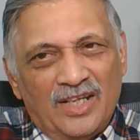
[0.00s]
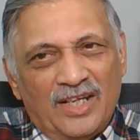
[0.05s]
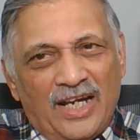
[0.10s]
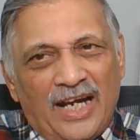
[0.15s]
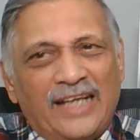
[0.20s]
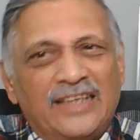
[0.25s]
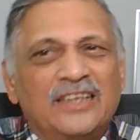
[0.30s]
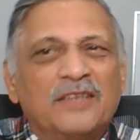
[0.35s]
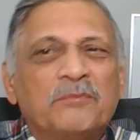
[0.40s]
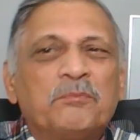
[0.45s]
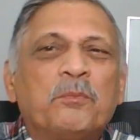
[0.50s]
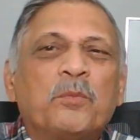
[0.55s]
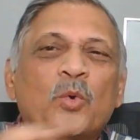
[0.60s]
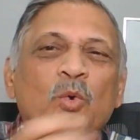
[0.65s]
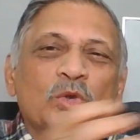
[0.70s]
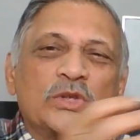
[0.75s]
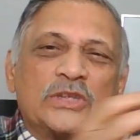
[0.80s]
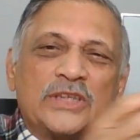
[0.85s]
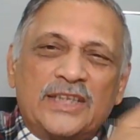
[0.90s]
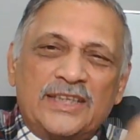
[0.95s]
and the
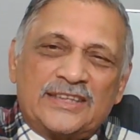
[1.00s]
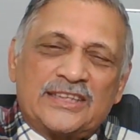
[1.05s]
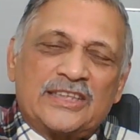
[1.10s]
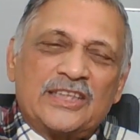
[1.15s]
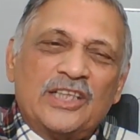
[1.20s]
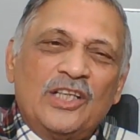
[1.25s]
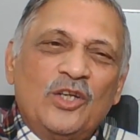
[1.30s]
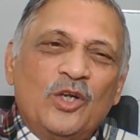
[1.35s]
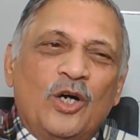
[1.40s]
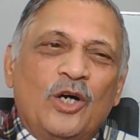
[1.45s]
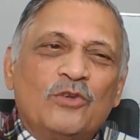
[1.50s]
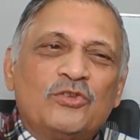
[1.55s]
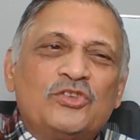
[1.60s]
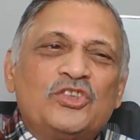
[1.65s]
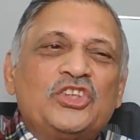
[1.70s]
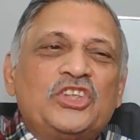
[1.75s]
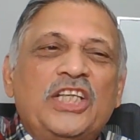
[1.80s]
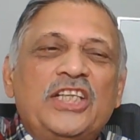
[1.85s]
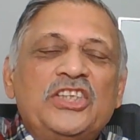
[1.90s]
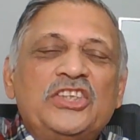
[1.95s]
process of
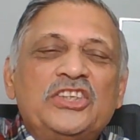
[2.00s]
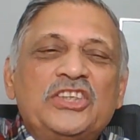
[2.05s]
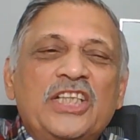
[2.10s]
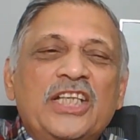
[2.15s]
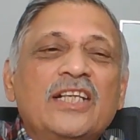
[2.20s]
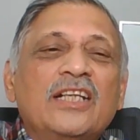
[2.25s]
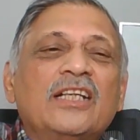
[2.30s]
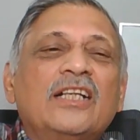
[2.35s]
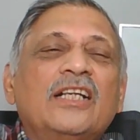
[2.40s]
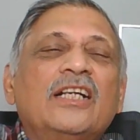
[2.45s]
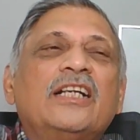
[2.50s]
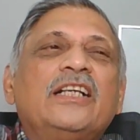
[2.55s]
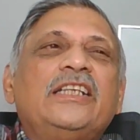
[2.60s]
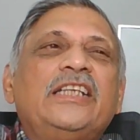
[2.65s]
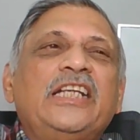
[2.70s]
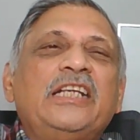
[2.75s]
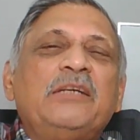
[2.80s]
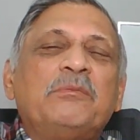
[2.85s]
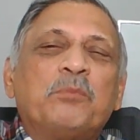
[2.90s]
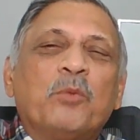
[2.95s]
changing
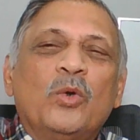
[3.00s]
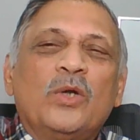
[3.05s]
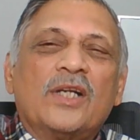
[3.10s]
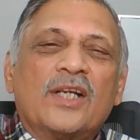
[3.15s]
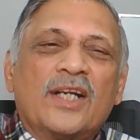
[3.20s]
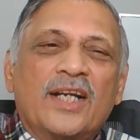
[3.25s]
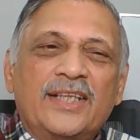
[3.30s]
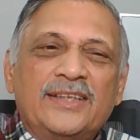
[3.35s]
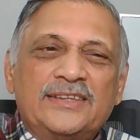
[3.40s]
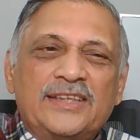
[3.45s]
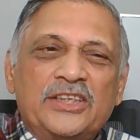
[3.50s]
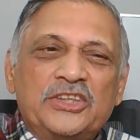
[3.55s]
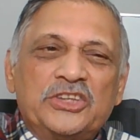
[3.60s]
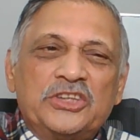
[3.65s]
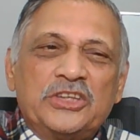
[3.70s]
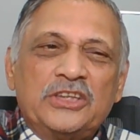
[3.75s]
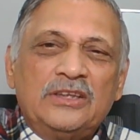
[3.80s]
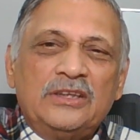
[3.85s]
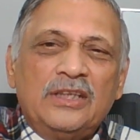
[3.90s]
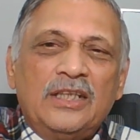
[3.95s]

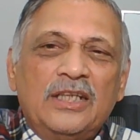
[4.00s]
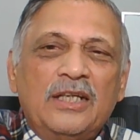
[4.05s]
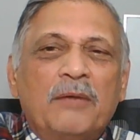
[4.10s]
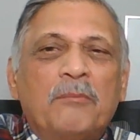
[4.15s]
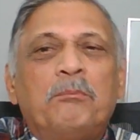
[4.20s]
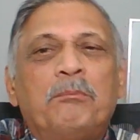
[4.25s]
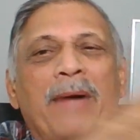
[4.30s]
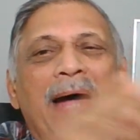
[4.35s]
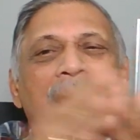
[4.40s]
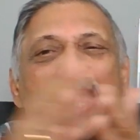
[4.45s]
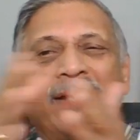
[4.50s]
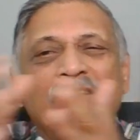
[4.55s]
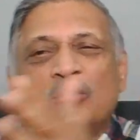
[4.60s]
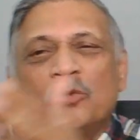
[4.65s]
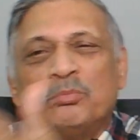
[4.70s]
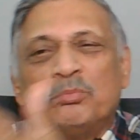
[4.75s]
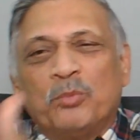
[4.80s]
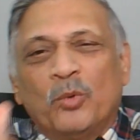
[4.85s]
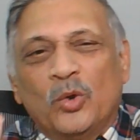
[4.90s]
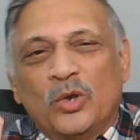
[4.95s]
depolarization back
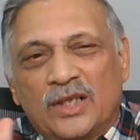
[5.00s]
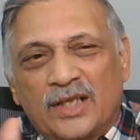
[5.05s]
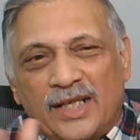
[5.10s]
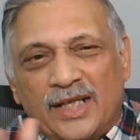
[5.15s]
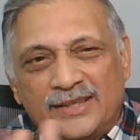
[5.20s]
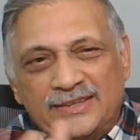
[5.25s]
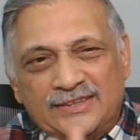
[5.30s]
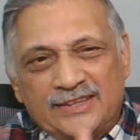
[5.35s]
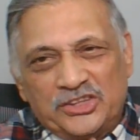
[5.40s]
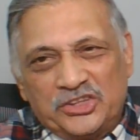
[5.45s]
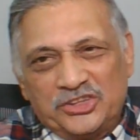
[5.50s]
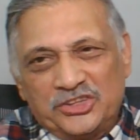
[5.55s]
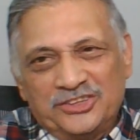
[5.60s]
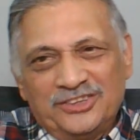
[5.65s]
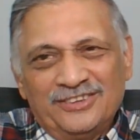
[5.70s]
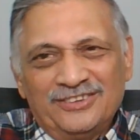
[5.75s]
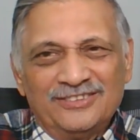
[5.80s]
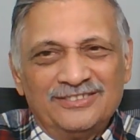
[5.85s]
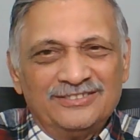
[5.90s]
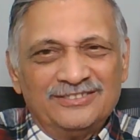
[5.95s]
to
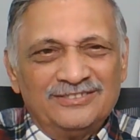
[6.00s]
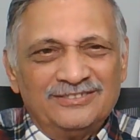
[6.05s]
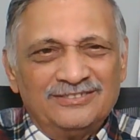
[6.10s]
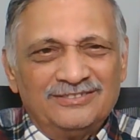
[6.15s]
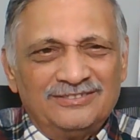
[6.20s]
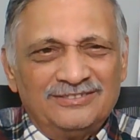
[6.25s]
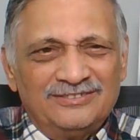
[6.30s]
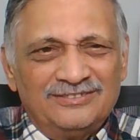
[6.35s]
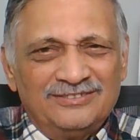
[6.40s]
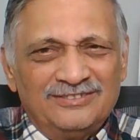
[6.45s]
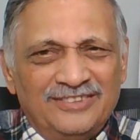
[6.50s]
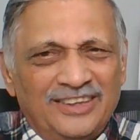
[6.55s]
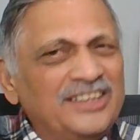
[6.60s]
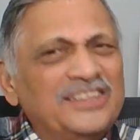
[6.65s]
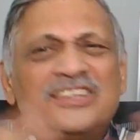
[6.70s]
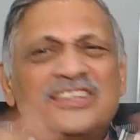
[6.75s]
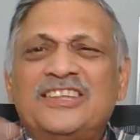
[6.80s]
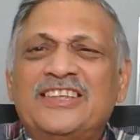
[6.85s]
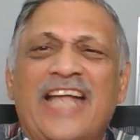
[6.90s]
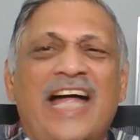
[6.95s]
polarization
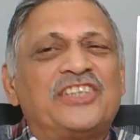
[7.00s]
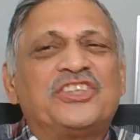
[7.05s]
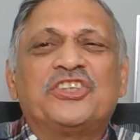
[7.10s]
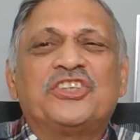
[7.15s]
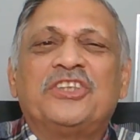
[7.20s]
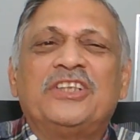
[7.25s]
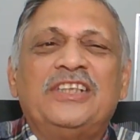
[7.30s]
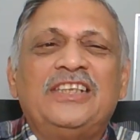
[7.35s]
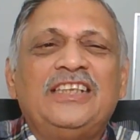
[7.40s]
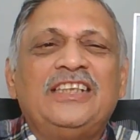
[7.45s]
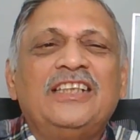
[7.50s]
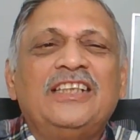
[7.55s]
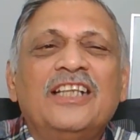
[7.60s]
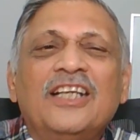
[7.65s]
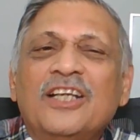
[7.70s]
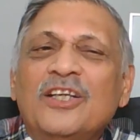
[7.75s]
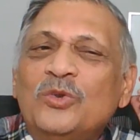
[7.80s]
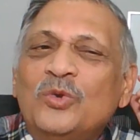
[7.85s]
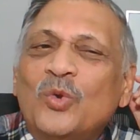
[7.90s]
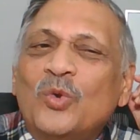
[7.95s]
is naturally
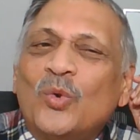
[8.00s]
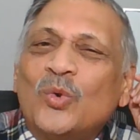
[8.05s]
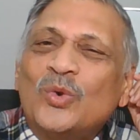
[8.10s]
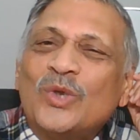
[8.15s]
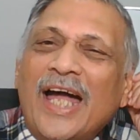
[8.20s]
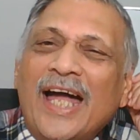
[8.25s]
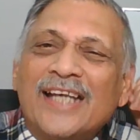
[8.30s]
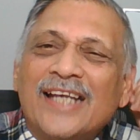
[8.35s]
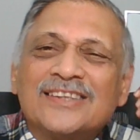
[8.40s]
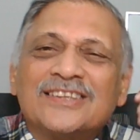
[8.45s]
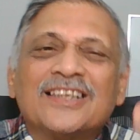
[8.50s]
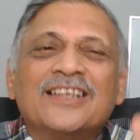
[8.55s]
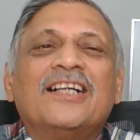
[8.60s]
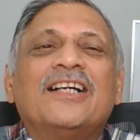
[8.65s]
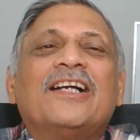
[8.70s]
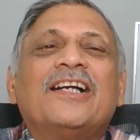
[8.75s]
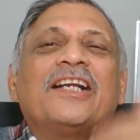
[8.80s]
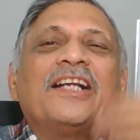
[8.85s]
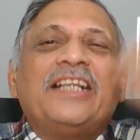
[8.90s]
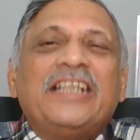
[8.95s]
known as
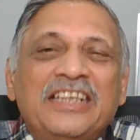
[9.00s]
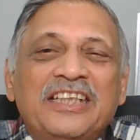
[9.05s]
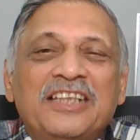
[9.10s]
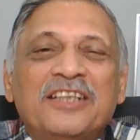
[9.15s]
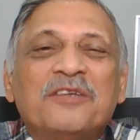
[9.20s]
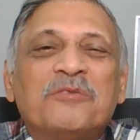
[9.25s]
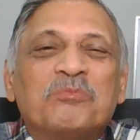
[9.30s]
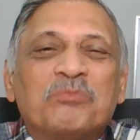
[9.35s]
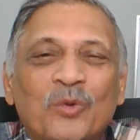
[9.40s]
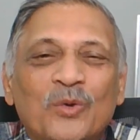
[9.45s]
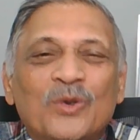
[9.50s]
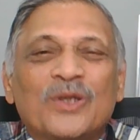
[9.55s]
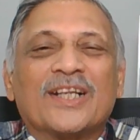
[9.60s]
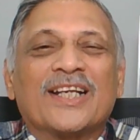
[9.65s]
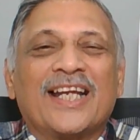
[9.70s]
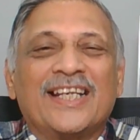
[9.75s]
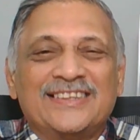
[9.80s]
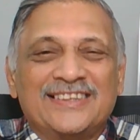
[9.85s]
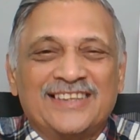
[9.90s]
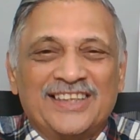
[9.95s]

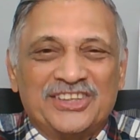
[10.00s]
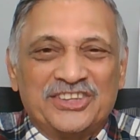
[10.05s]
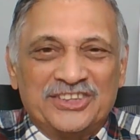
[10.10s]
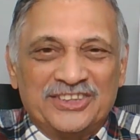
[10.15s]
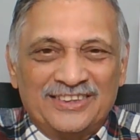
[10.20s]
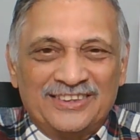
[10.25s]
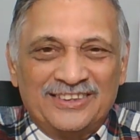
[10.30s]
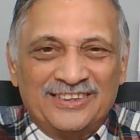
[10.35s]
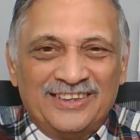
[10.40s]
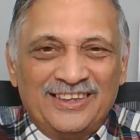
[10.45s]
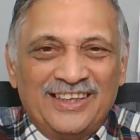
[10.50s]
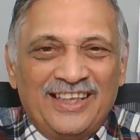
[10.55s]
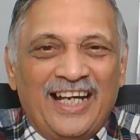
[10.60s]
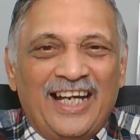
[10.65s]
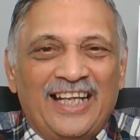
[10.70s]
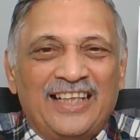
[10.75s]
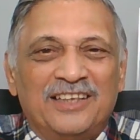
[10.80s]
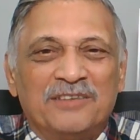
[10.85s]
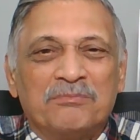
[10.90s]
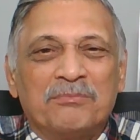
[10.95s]
repolarization,
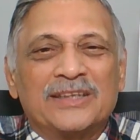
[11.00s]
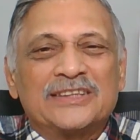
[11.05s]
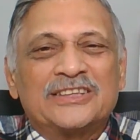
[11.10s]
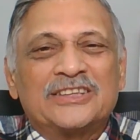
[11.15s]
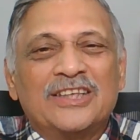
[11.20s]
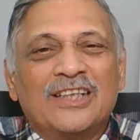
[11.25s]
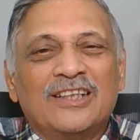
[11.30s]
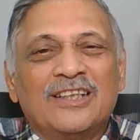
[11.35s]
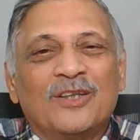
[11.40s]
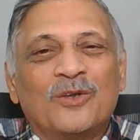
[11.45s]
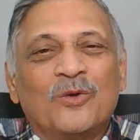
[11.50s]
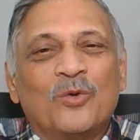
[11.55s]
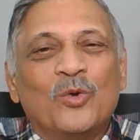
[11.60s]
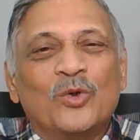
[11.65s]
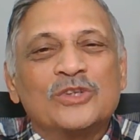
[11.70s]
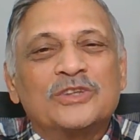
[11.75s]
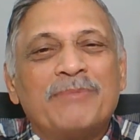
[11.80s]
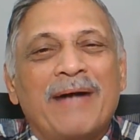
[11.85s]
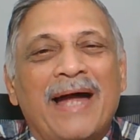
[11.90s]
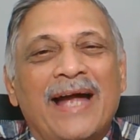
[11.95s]
and the muscle
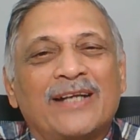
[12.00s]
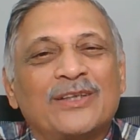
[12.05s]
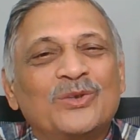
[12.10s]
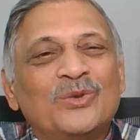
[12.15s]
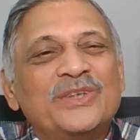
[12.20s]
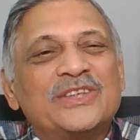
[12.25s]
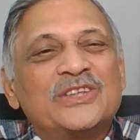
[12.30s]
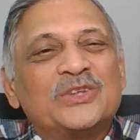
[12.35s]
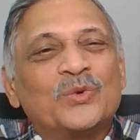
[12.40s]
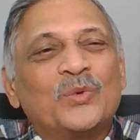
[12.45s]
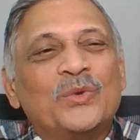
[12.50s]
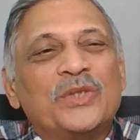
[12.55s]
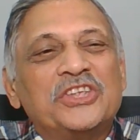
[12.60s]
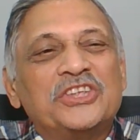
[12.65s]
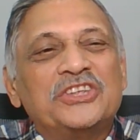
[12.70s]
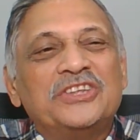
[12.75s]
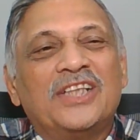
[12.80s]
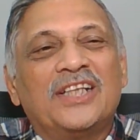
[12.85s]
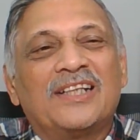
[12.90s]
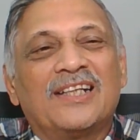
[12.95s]
goes back to its
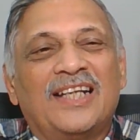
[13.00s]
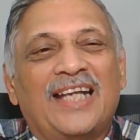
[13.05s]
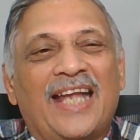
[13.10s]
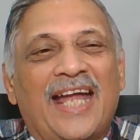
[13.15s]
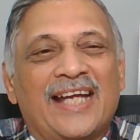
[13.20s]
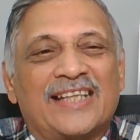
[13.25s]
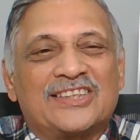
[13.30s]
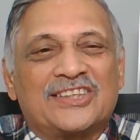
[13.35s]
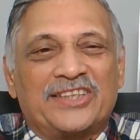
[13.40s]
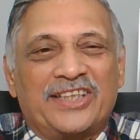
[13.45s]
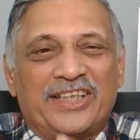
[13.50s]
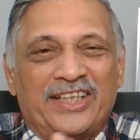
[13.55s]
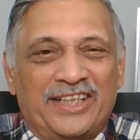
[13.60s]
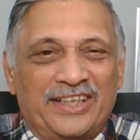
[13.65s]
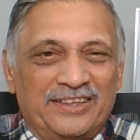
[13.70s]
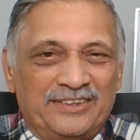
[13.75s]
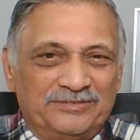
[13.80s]
original relaxed state.